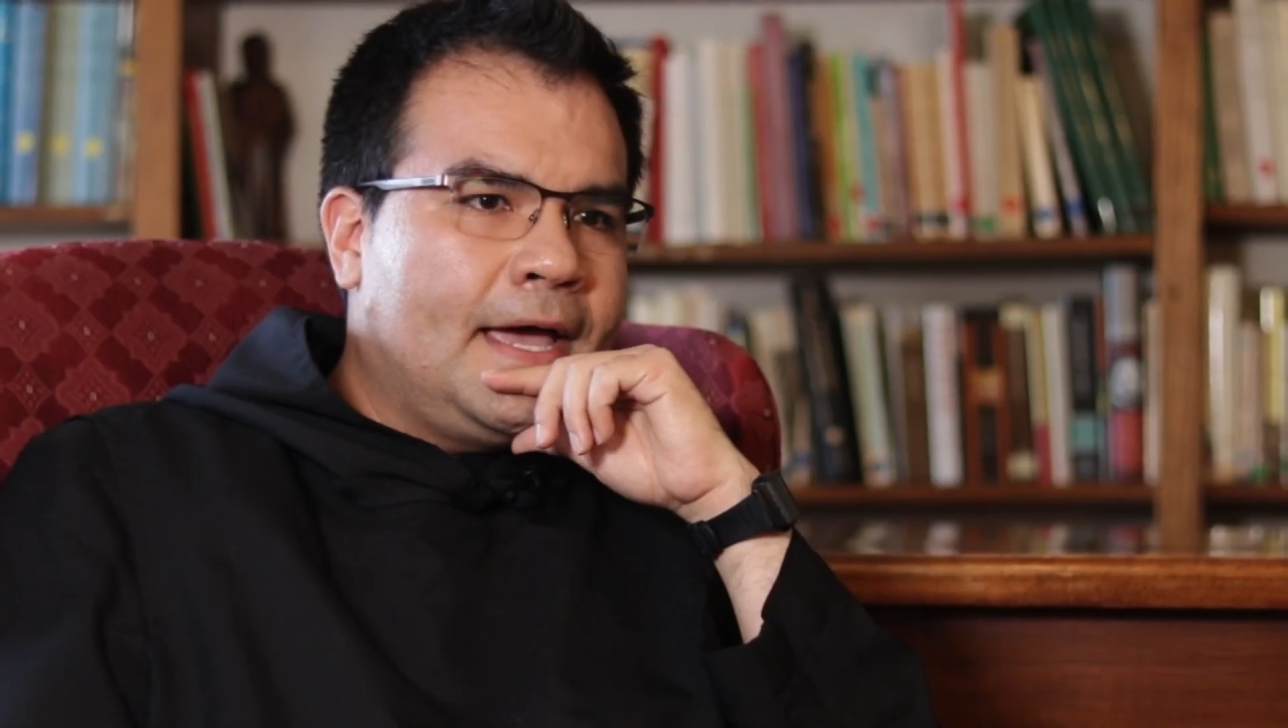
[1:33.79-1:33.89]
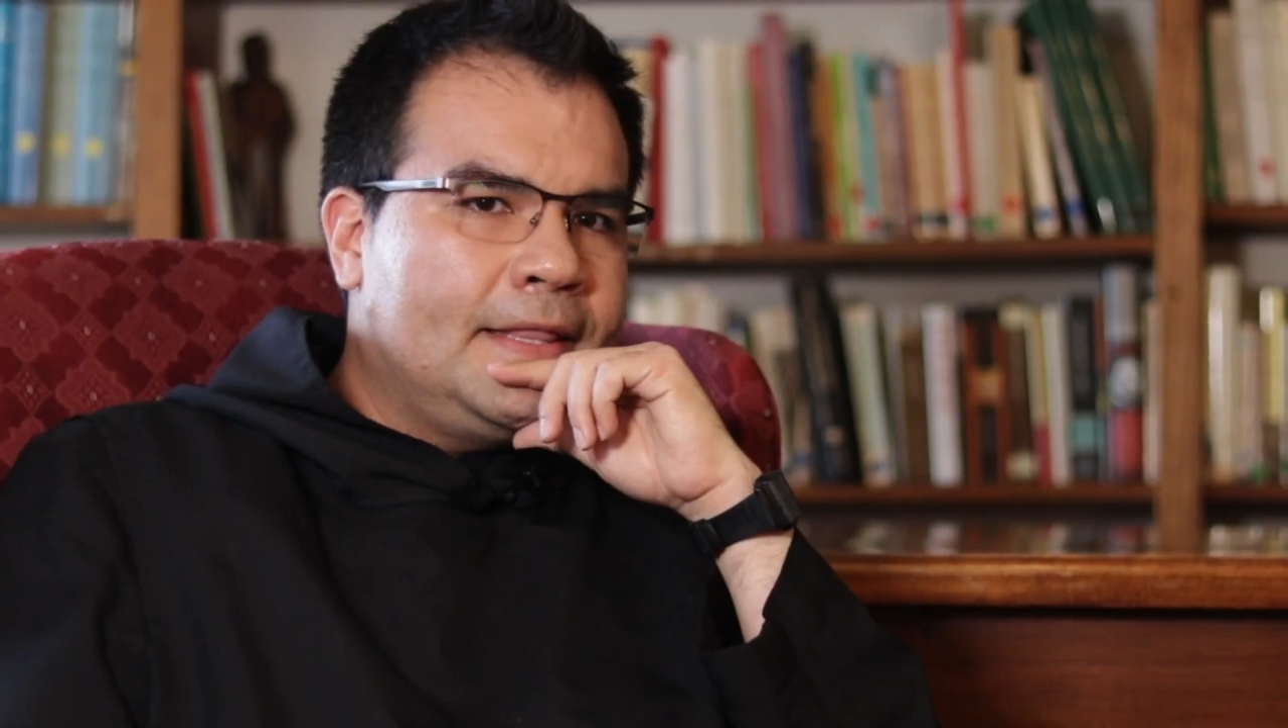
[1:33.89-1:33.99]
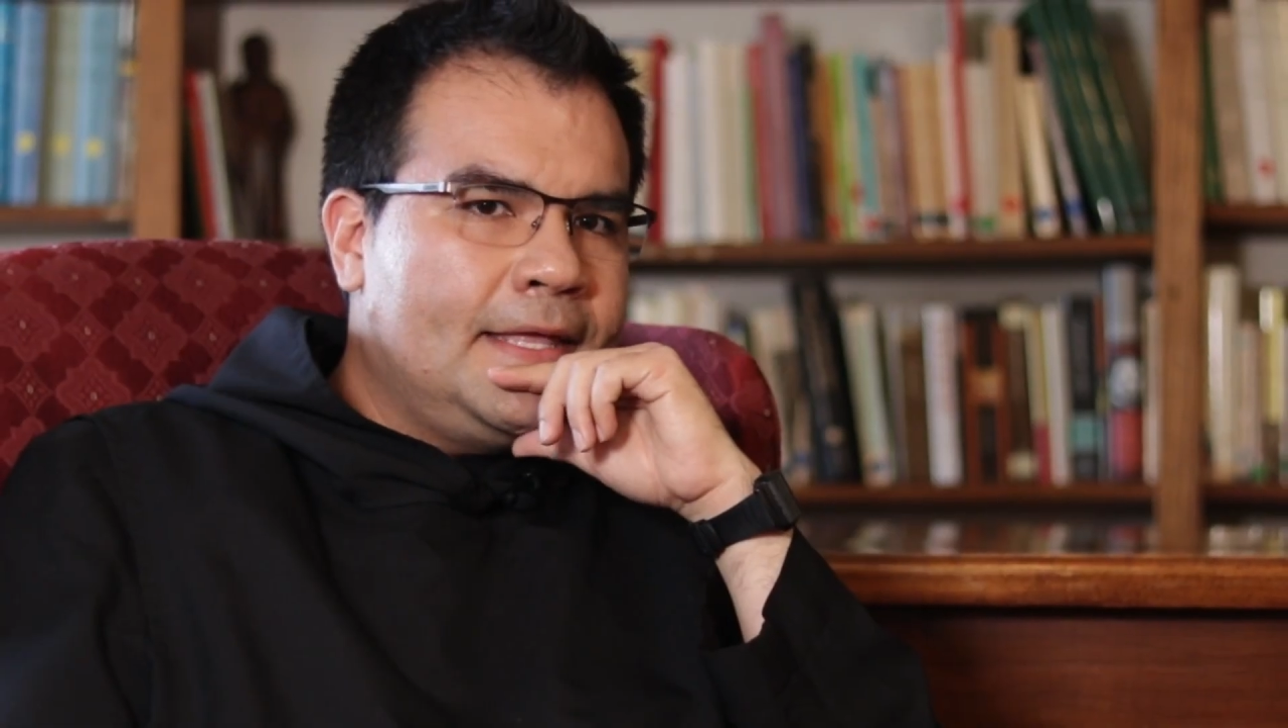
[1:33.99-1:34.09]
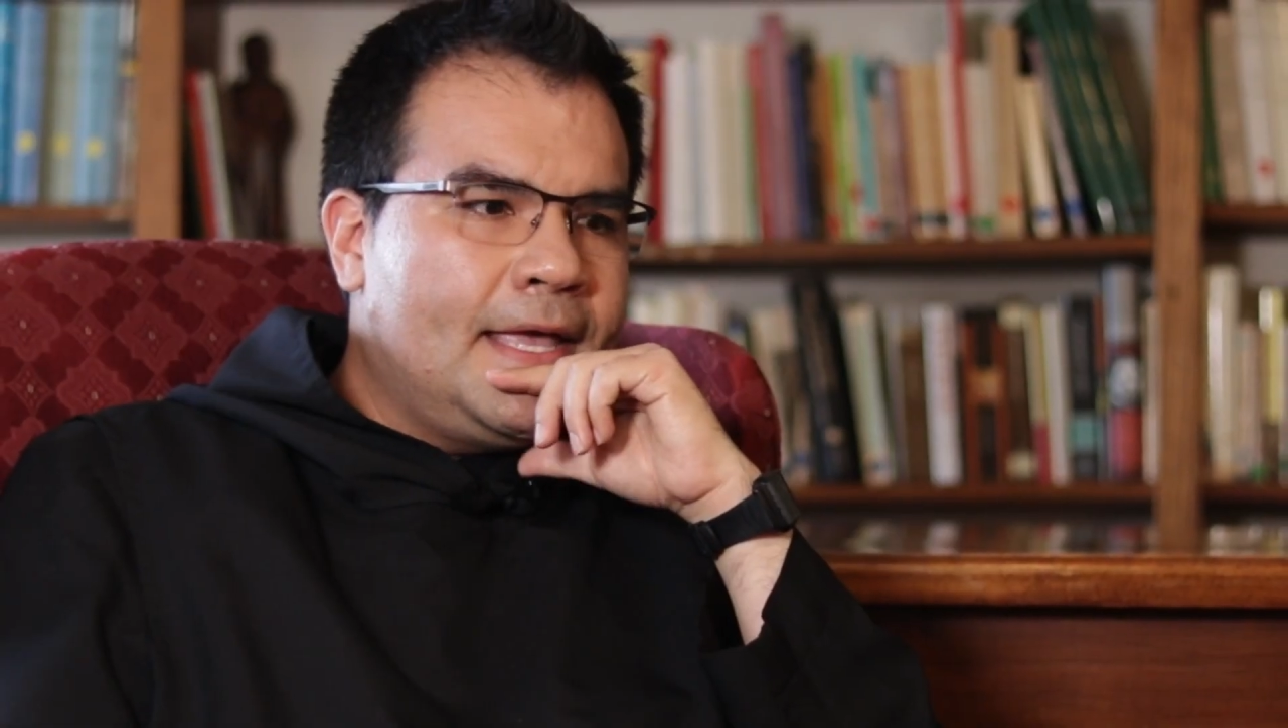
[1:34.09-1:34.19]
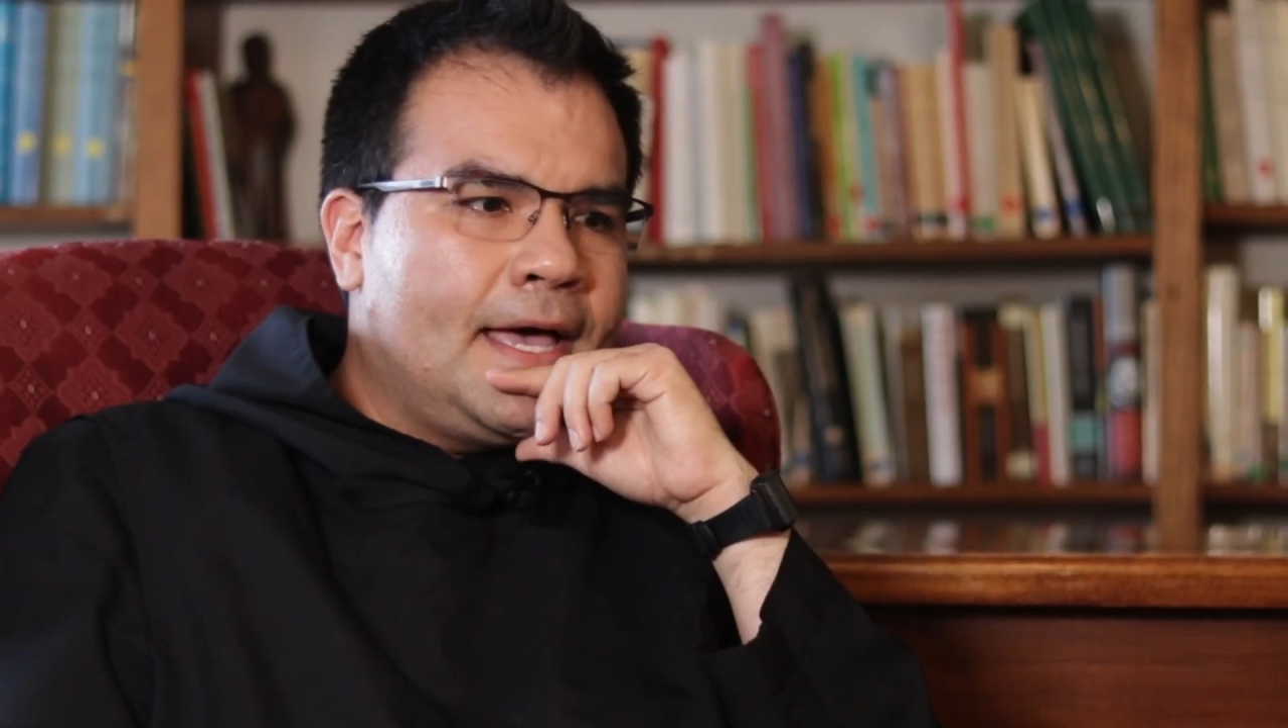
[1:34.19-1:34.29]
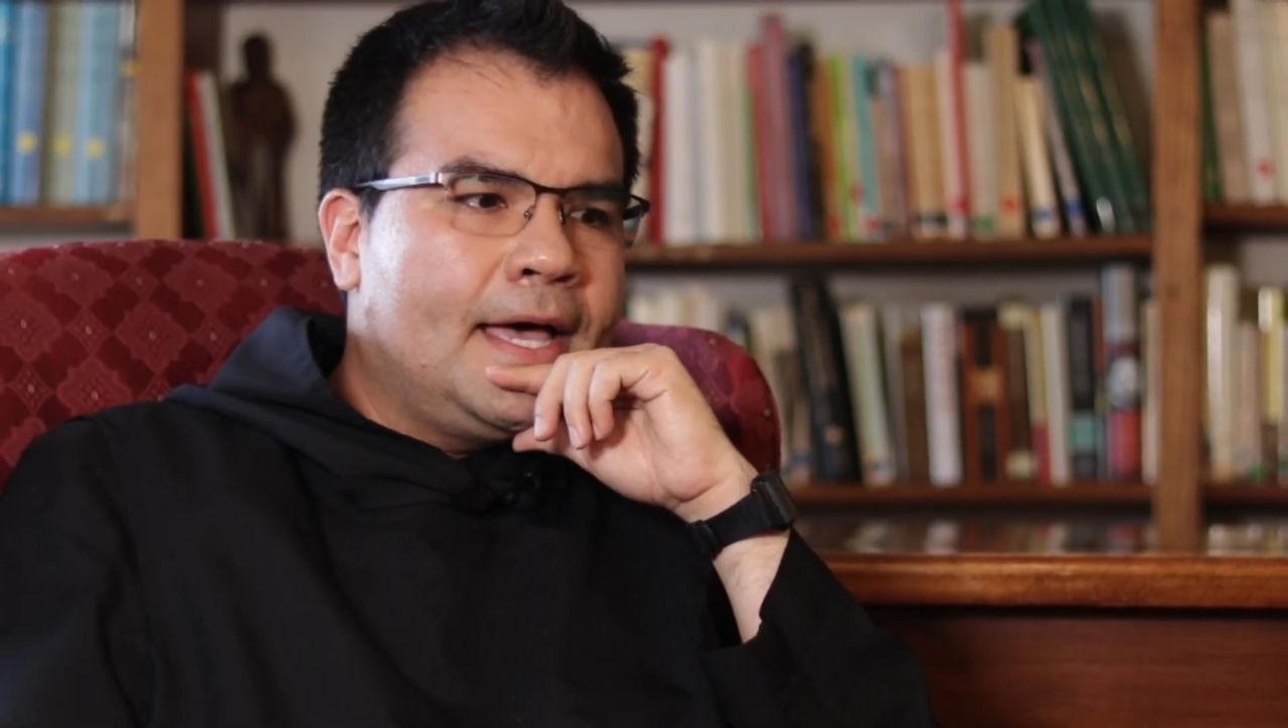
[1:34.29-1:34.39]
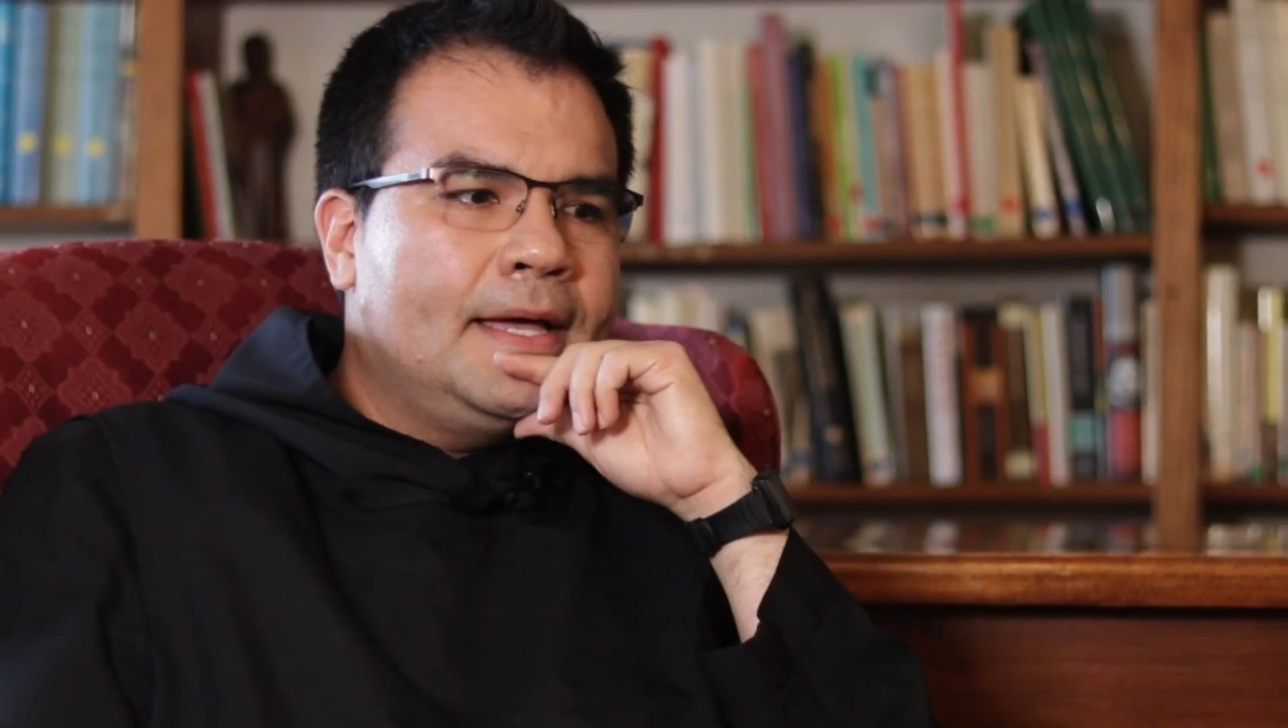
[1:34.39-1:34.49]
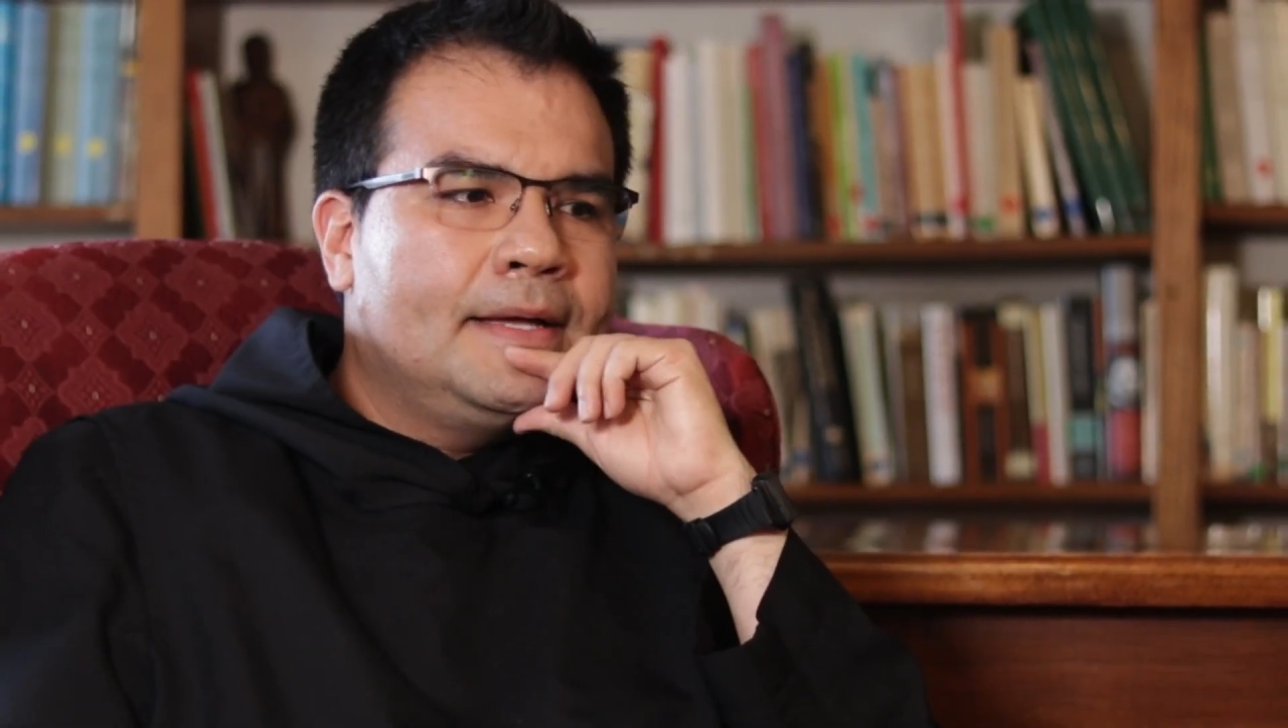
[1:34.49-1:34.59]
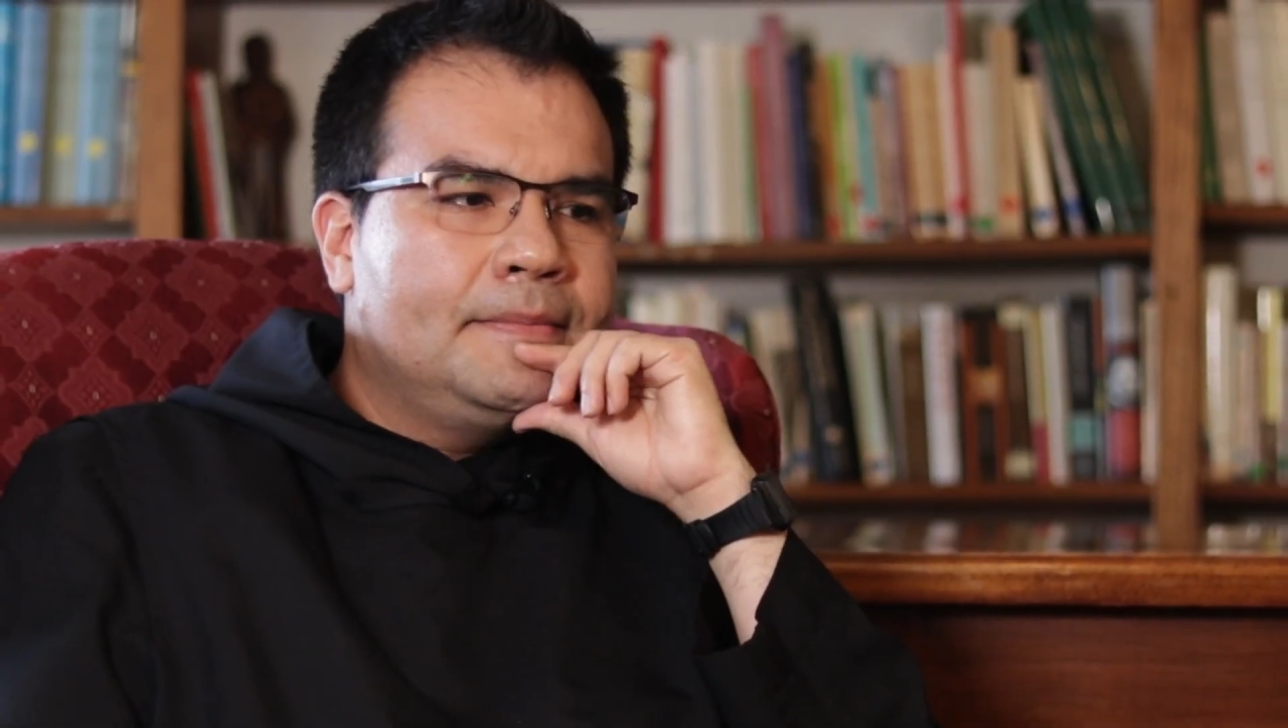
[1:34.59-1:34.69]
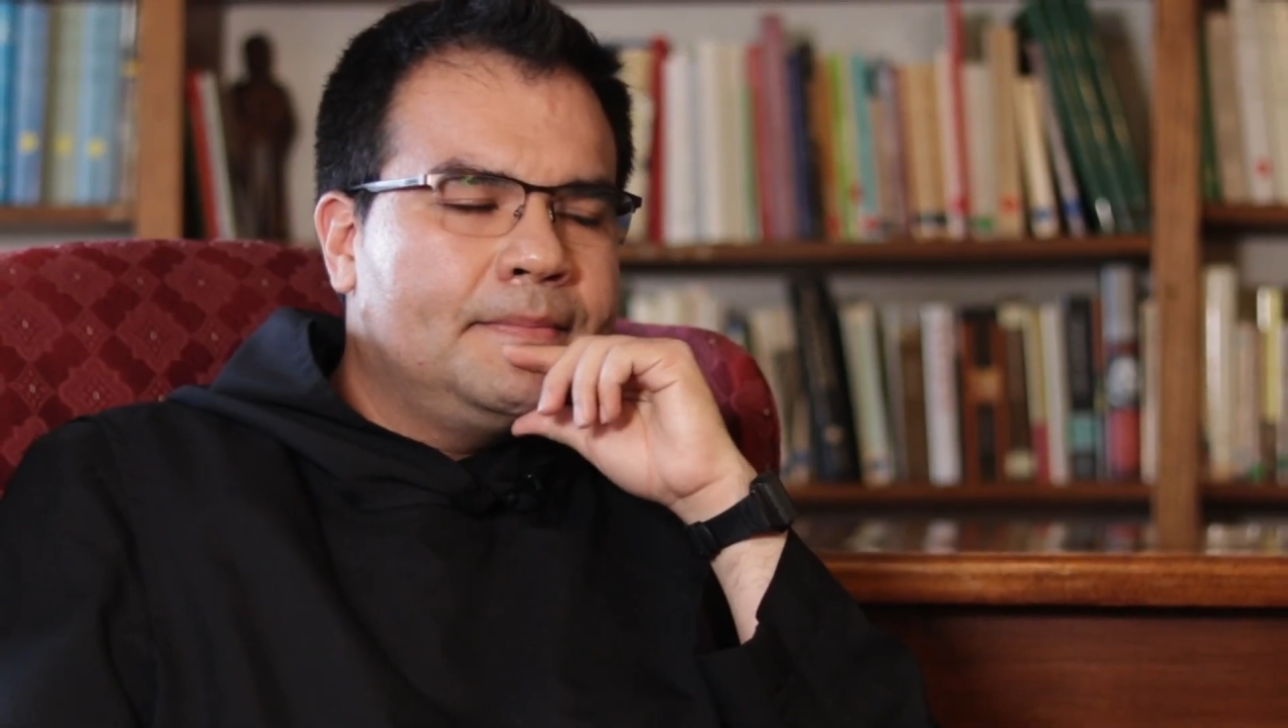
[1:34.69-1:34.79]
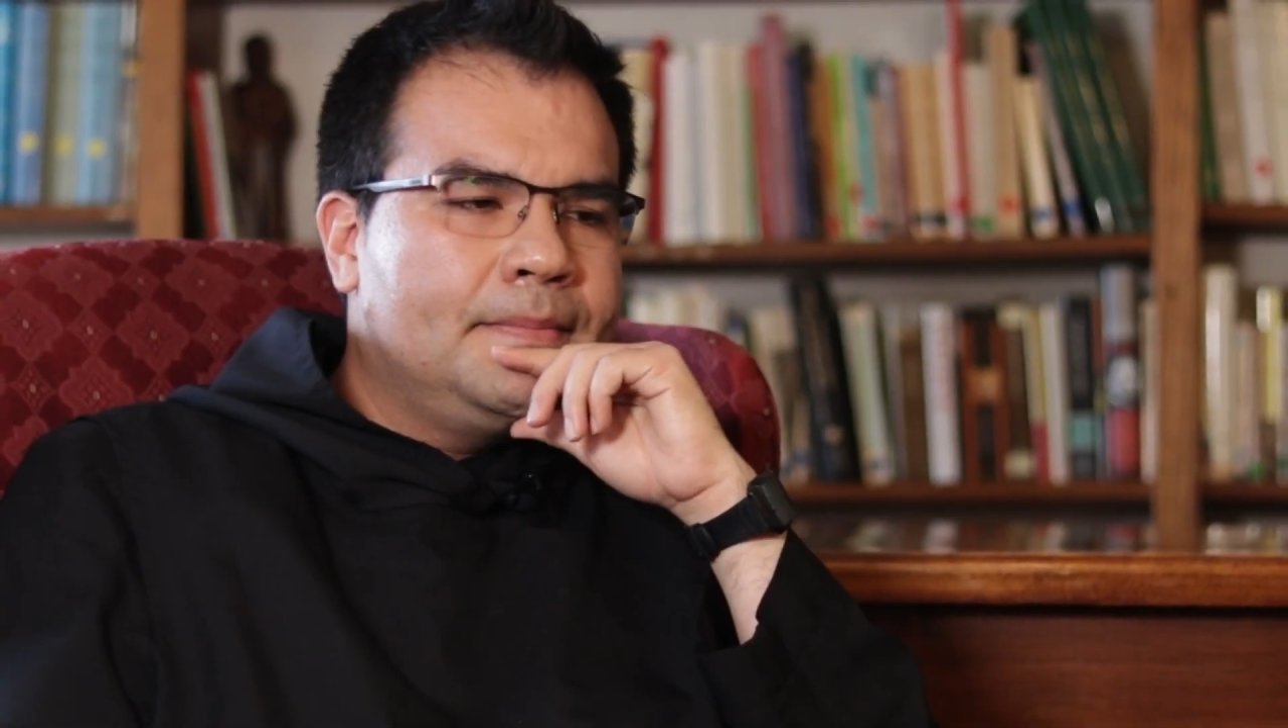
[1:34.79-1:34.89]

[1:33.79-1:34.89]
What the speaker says: idea